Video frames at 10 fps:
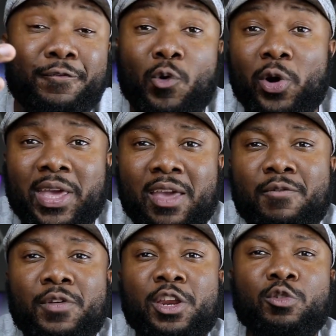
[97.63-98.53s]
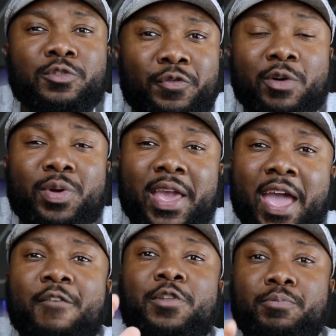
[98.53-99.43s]
4K videos, very
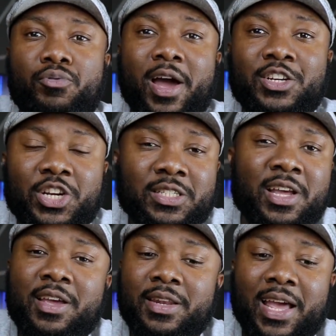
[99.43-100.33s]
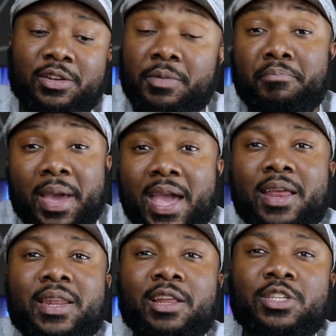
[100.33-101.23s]
heavy projects that
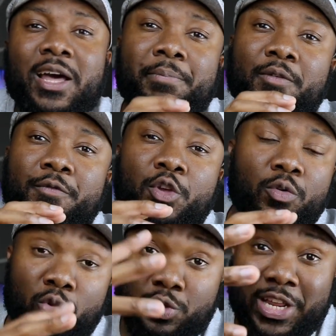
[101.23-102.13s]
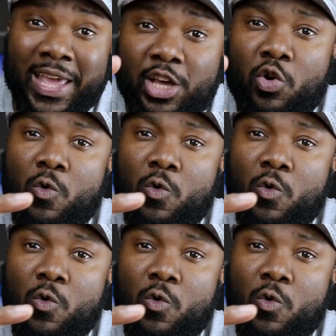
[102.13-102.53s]
demand that type of, those 8